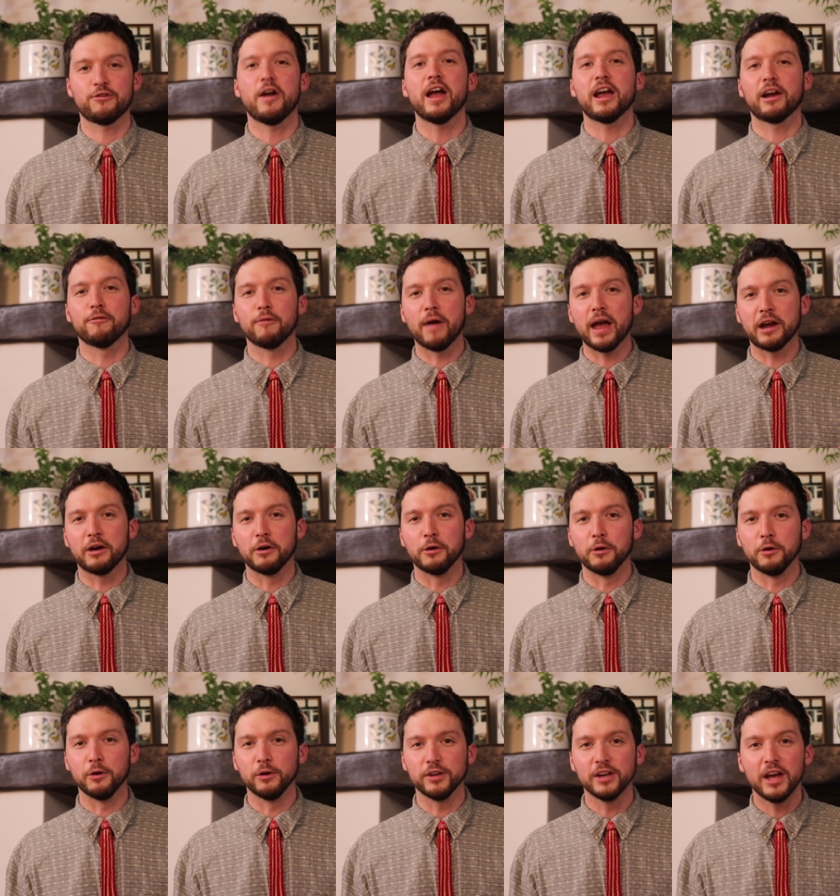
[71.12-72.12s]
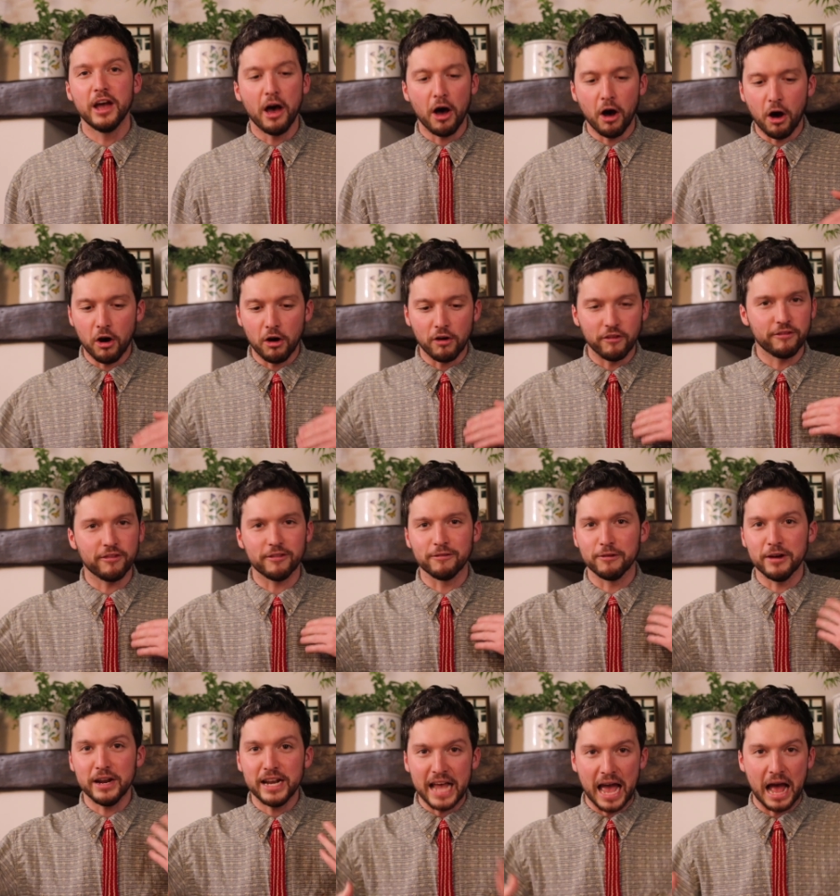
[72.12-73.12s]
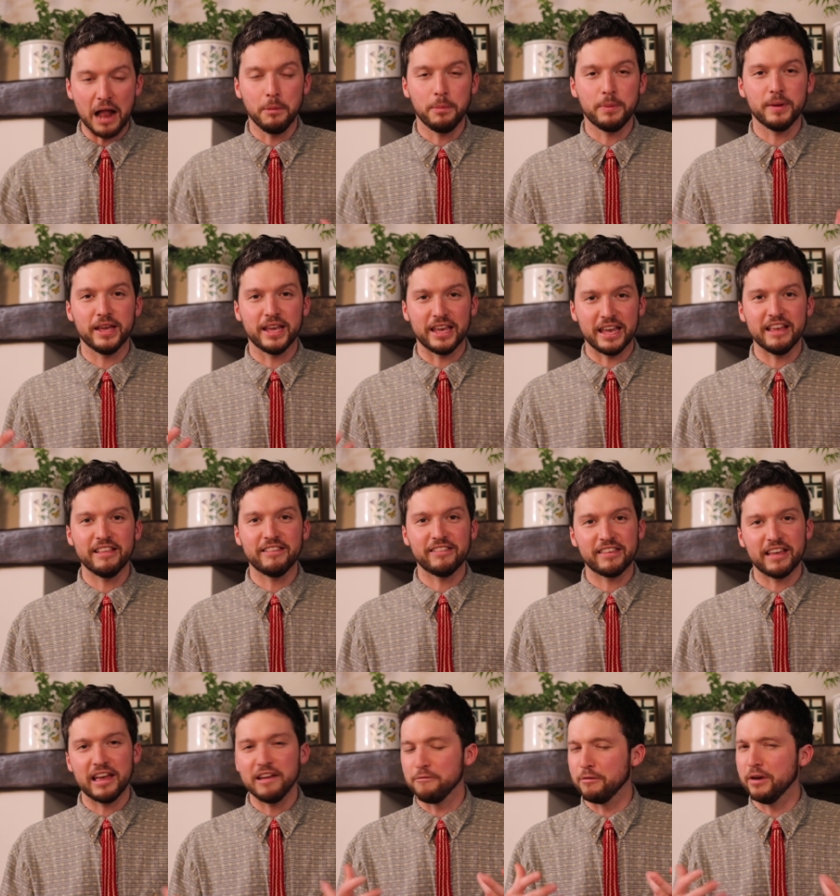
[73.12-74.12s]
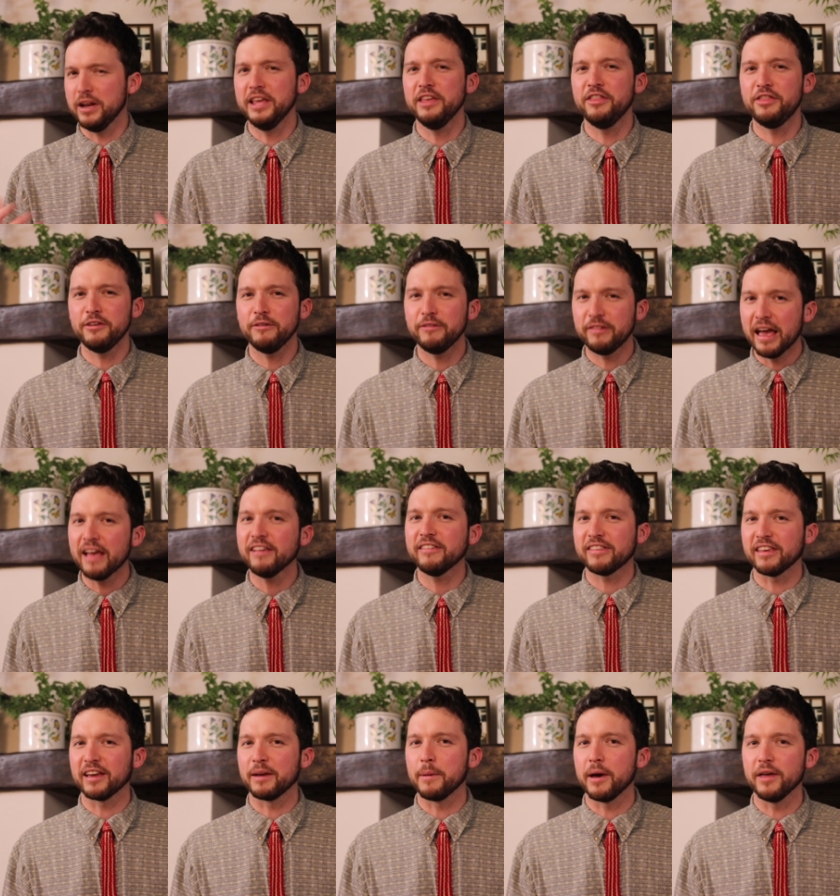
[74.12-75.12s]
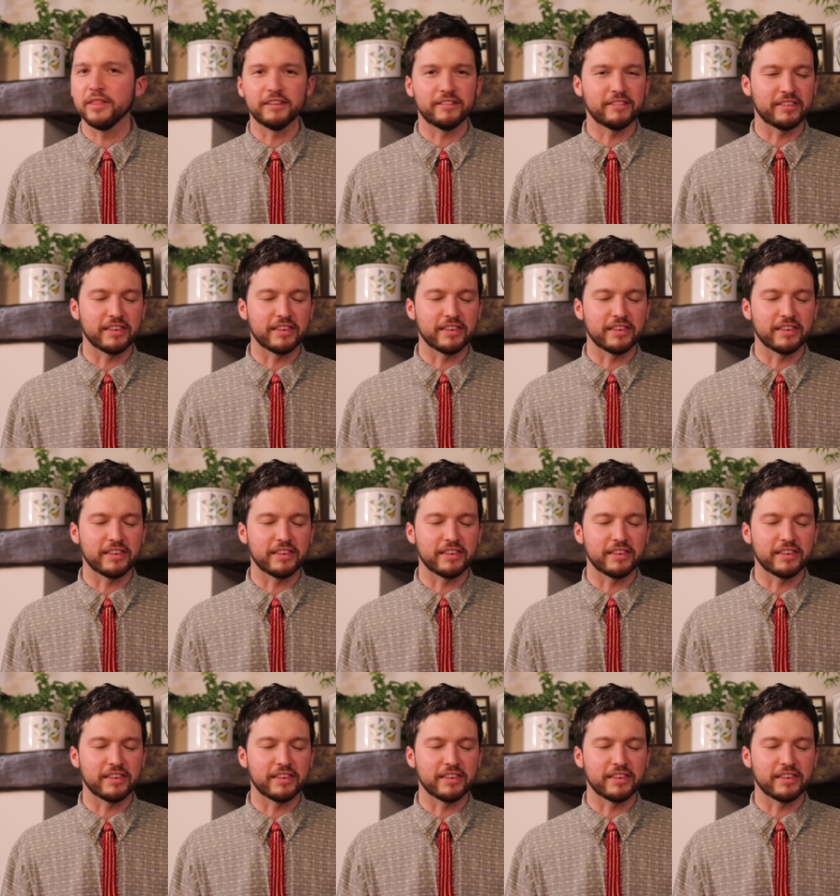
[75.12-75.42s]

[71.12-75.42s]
track record of really helping kids to get really enthusiastic about this